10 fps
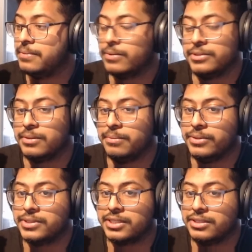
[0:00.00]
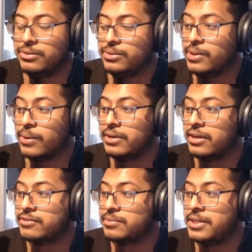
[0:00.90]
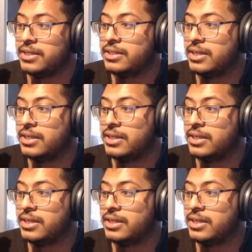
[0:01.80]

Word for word: or to the boots and you don't have speed.